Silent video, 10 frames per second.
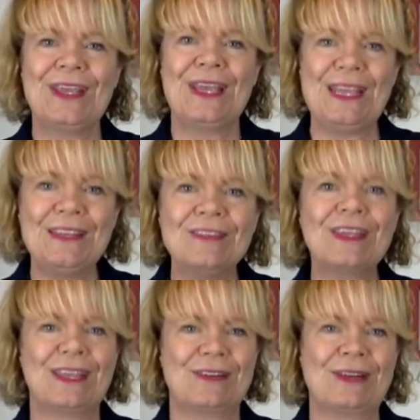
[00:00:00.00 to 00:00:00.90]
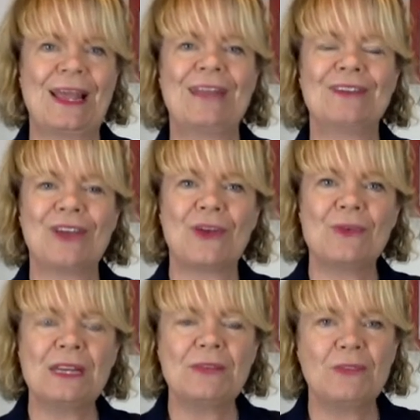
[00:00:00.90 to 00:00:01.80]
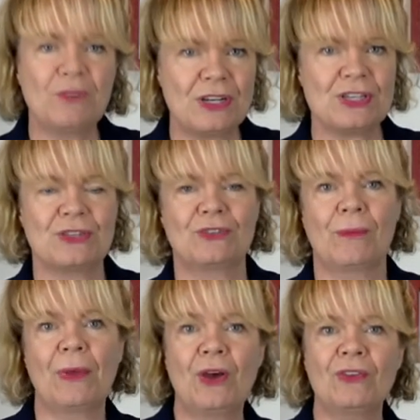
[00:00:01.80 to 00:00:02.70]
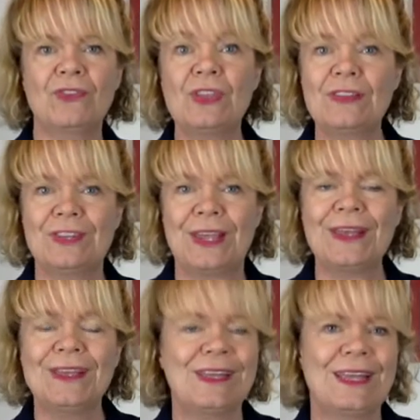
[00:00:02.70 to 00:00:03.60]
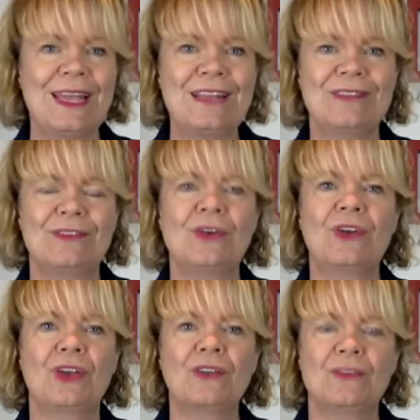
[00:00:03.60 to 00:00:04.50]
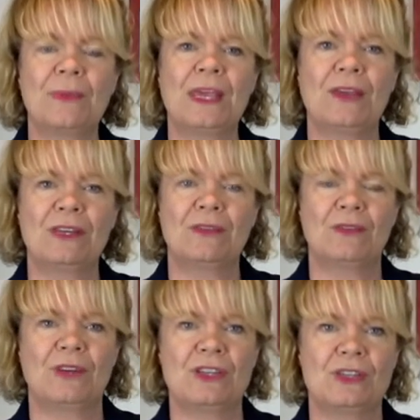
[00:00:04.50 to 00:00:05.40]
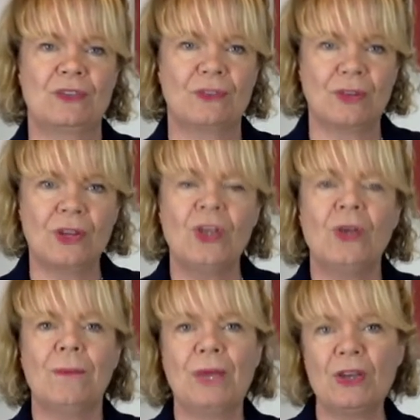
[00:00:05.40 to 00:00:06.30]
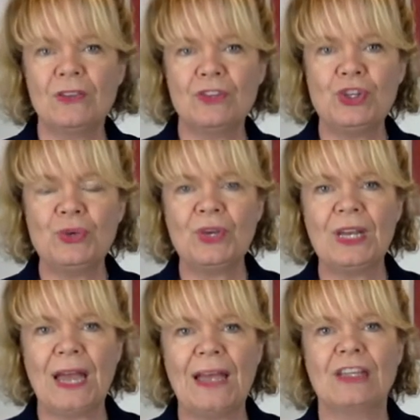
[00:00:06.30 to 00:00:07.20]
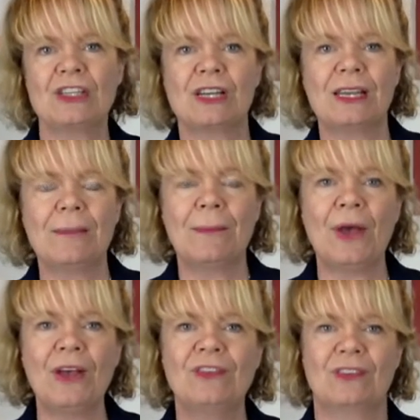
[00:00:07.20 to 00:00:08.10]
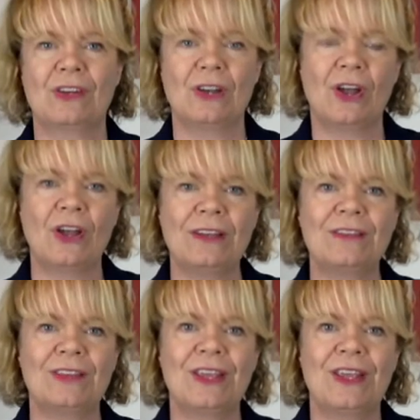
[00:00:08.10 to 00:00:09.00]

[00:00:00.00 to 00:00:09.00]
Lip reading: is KidooLand only for French children? Because this year, it's not going to be only for French children, because you can actually personalise